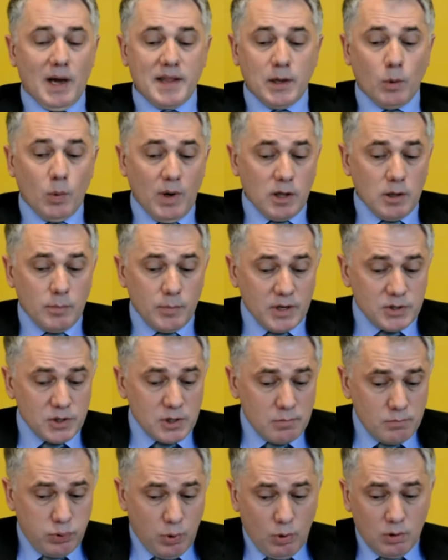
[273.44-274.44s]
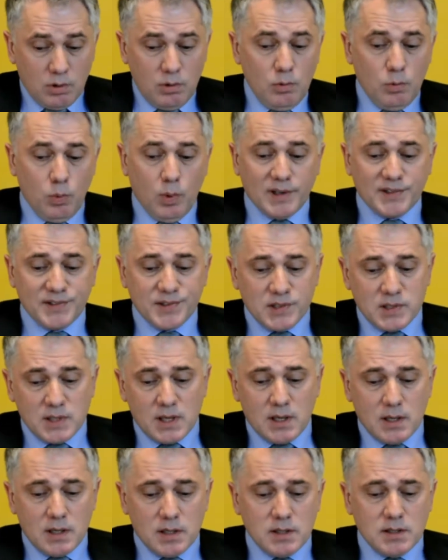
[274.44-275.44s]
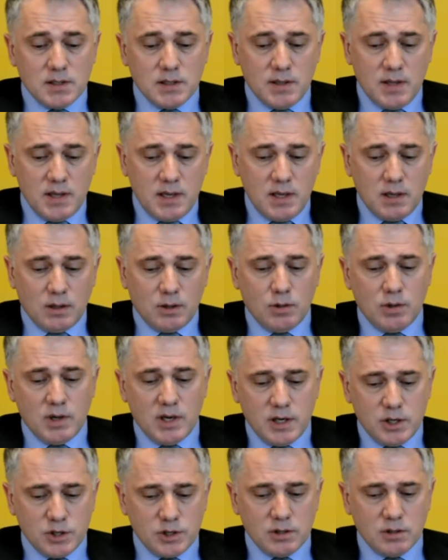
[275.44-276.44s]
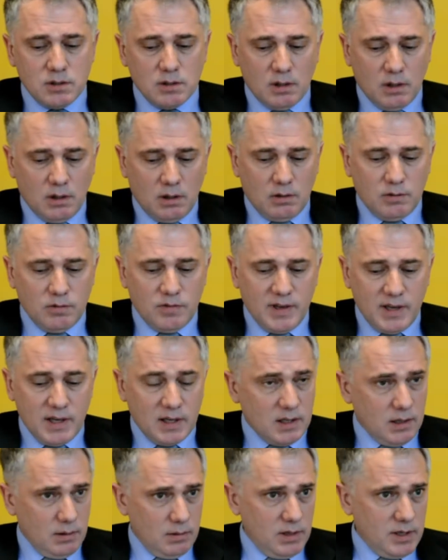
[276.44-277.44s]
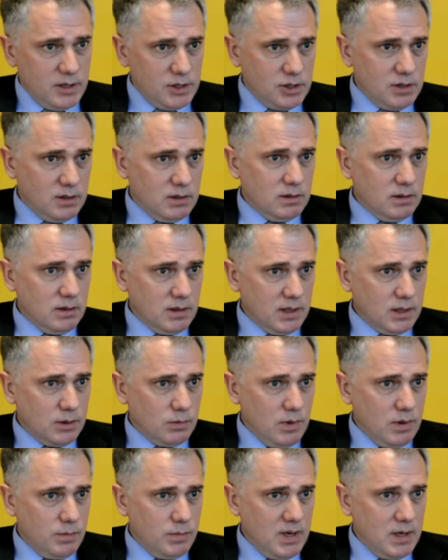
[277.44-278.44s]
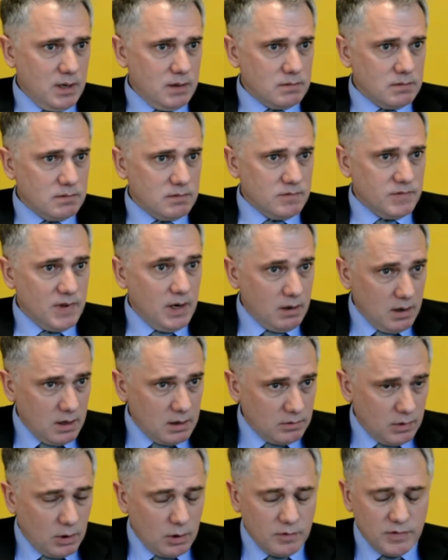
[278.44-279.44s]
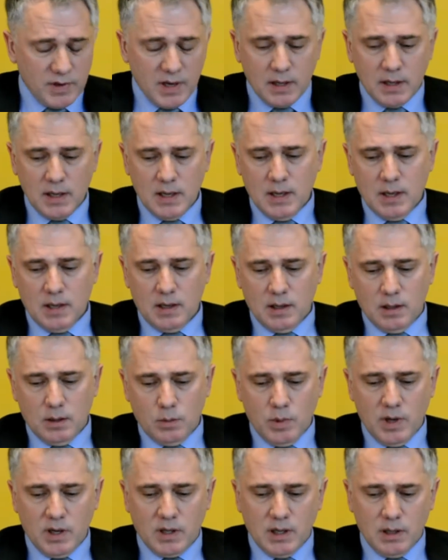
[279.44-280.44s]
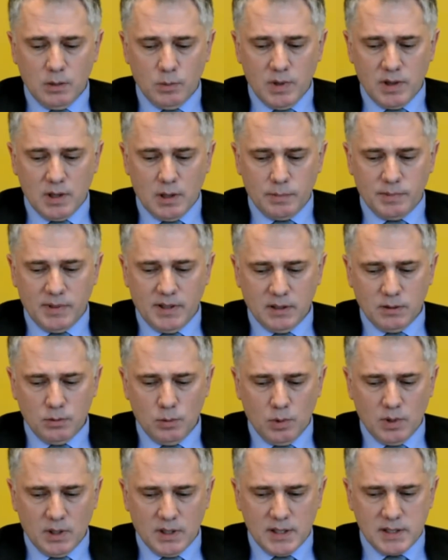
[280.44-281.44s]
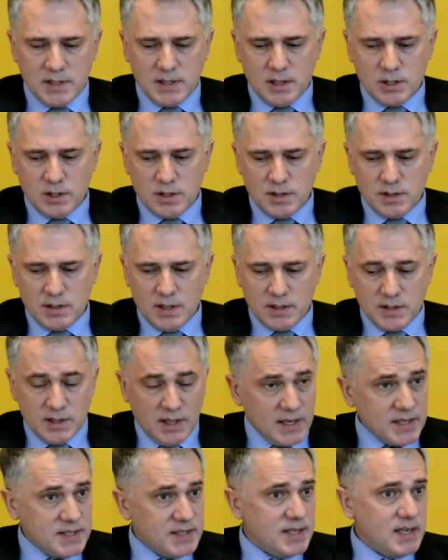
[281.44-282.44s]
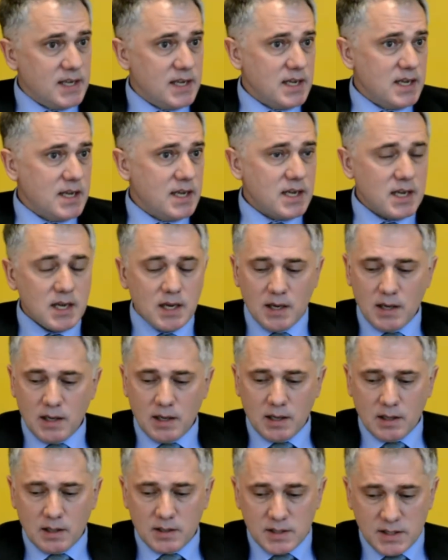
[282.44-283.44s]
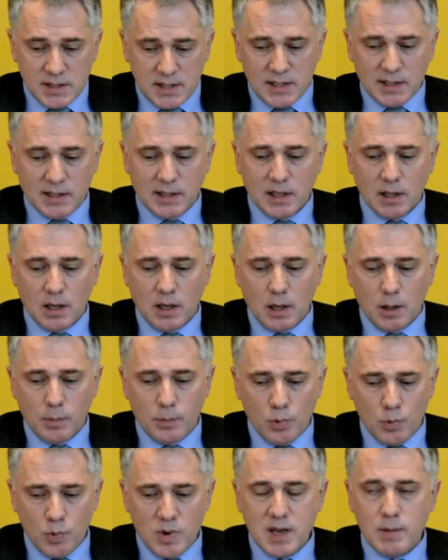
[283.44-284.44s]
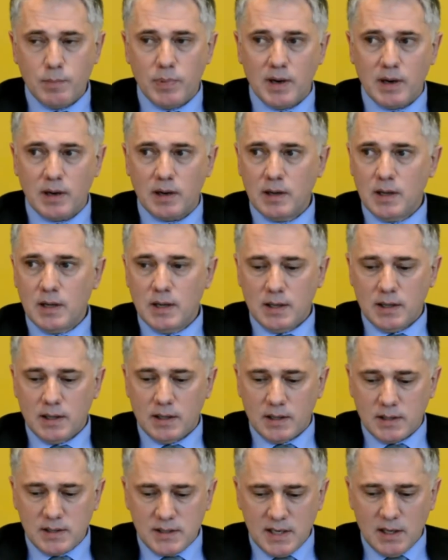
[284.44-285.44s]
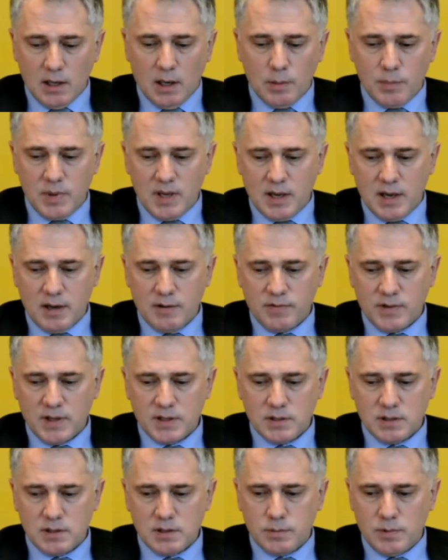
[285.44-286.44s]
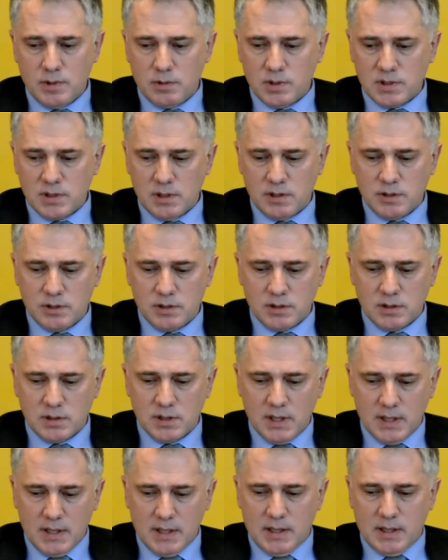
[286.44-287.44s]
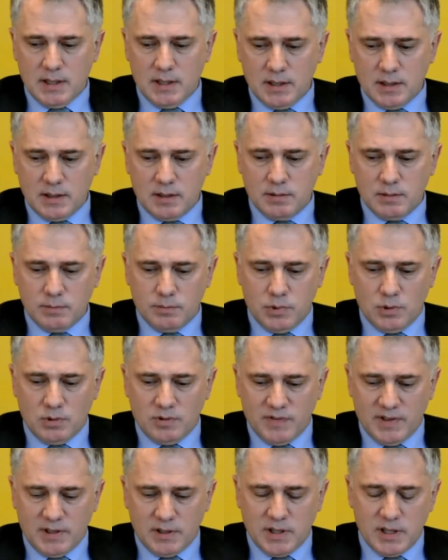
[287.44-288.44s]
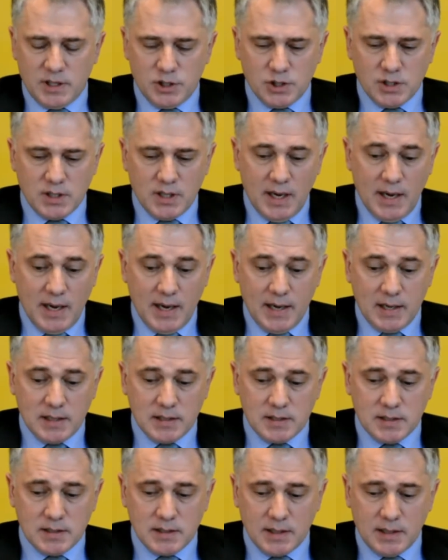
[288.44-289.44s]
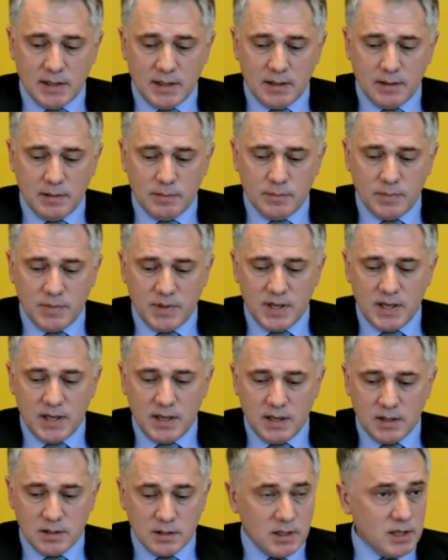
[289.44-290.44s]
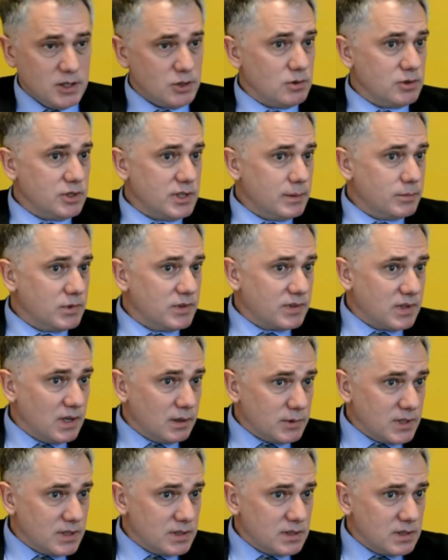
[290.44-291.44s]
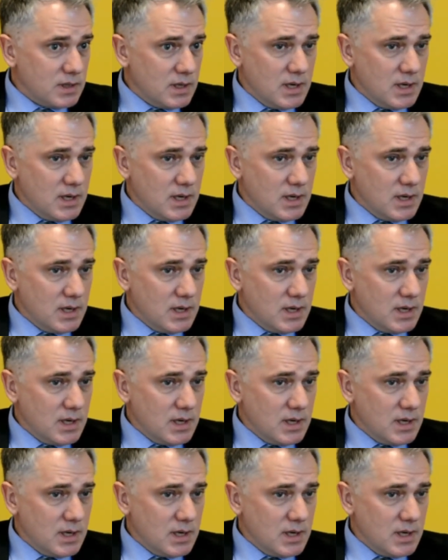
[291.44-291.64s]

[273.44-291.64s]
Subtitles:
I think one of the most important ones is the creation of a coalition that we've been very involved in, working with our partner organisations. That's ICE, CIR, REBA, DRBF, that's a Dispute Resolution Board Foundation, and the International Chamber of Commerce.